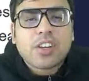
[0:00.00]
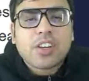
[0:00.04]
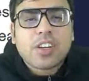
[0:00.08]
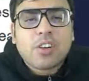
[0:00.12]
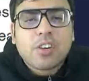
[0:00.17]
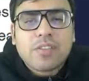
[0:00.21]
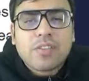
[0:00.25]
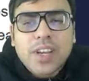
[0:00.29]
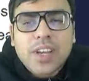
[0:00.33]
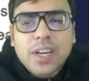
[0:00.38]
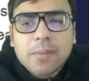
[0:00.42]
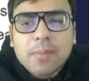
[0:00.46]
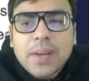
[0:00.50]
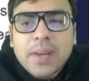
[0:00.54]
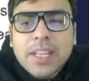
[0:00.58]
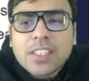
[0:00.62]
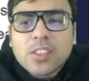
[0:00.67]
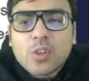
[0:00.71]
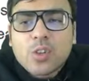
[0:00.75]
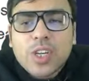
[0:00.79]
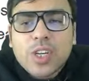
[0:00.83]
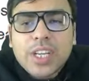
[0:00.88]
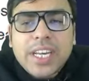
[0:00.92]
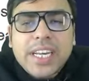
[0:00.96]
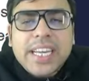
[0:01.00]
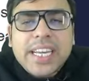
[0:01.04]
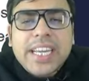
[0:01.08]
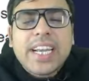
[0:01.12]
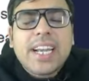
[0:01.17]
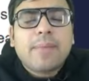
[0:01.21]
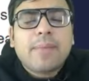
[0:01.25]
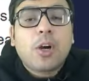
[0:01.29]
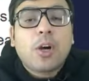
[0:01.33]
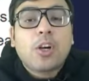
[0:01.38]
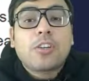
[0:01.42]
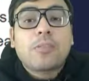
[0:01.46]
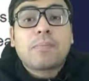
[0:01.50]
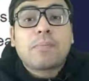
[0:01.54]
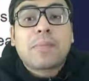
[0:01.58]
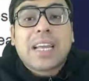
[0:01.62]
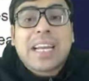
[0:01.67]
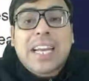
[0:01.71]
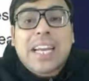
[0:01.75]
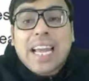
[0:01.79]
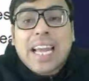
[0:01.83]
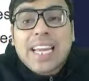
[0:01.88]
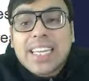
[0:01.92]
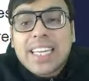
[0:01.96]
homework. Please go and read about
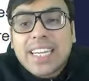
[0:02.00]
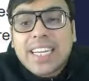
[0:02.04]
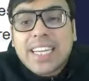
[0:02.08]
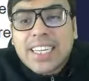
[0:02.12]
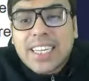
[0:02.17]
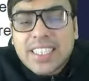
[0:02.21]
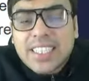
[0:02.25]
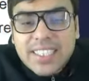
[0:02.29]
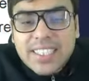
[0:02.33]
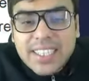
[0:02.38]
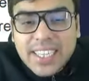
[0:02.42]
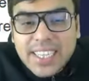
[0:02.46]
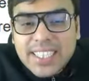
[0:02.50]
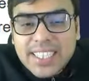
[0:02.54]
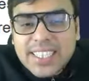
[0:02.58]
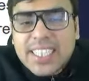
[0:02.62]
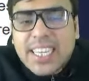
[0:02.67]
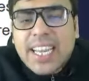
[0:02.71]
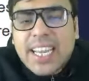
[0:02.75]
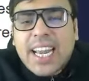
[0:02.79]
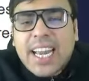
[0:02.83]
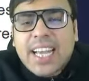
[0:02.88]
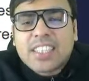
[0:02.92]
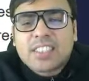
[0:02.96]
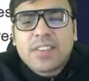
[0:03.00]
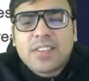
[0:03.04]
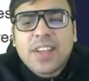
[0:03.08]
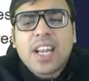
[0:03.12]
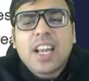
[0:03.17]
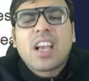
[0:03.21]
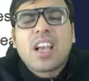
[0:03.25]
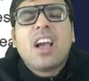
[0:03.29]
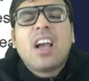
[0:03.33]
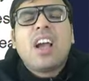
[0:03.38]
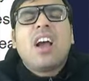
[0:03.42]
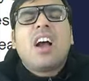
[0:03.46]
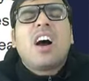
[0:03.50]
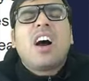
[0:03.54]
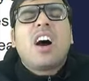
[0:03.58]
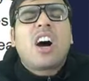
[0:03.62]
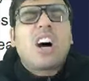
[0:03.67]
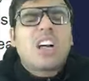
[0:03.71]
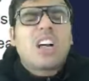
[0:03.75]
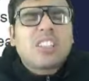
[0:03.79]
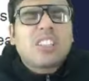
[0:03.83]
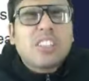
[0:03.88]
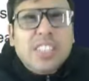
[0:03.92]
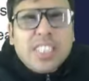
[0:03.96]
Mercalli intensity scale as well.
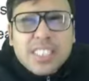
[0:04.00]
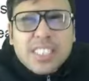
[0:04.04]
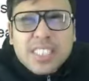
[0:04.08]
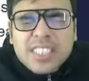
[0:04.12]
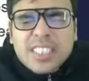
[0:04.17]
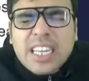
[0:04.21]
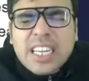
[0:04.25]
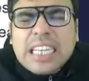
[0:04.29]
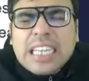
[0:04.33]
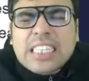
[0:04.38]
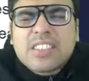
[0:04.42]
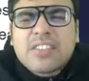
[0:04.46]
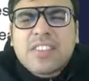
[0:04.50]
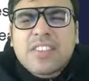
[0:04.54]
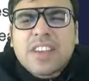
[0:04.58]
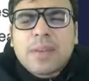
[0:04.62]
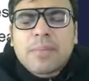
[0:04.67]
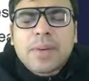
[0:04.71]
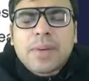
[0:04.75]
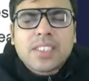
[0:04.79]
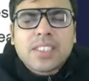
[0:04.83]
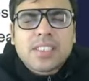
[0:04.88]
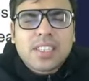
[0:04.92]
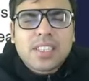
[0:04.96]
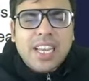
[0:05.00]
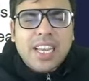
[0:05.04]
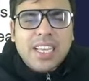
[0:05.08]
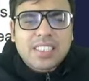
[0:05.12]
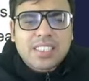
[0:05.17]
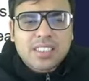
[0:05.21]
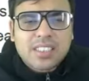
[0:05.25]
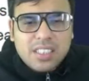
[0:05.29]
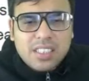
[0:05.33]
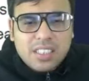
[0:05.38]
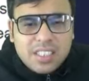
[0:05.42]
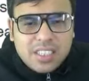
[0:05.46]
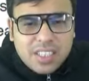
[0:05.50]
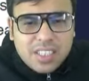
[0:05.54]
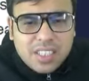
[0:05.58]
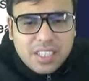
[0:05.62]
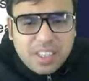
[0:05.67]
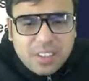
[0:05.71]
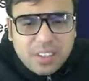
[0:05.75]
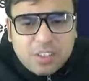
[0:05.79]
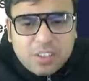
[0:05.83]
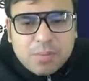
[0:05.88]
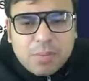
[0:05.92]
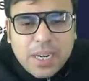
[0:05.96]
Although this is less famous, less in
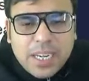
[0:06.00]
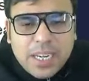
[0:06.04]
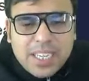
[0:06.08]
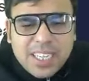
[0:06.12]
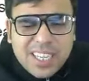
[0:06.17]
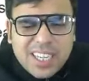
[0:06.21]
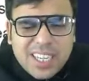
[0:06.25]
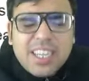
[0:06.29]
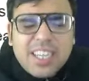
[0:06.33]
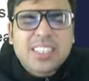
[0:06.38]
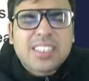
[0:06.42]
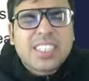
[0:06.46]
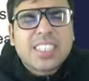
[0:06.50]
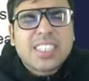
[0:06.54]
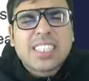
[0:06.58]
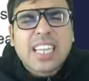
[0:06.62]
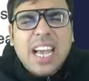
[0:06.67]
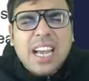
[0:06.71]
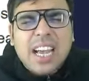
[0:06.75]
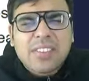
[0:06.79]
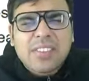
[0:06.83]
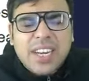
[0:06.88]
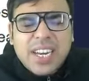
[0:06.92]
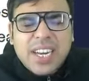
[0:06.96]
news, but just have an